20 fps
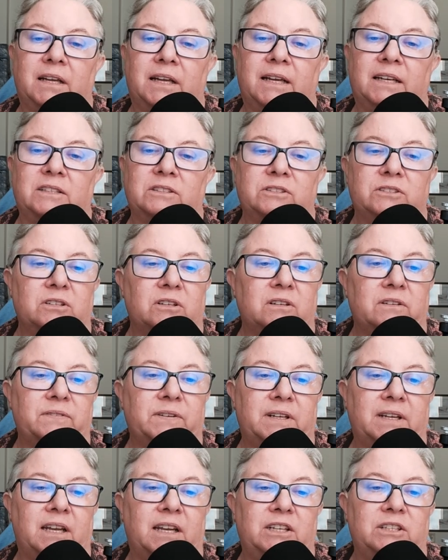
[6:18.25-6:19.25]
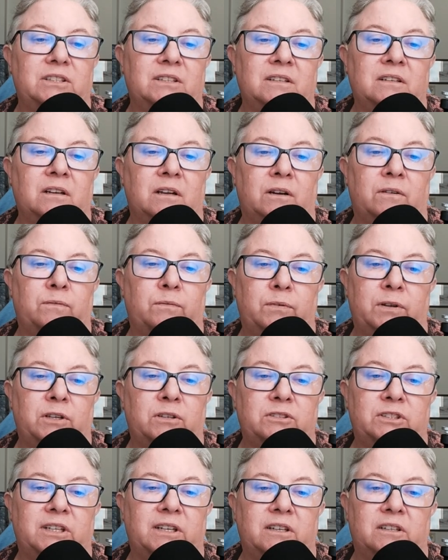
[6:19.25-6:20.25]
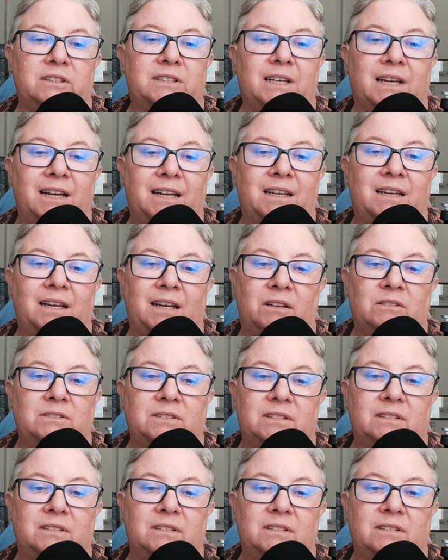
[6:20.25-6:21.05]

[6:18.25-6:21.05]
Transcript: and certification of wheelchair tie-down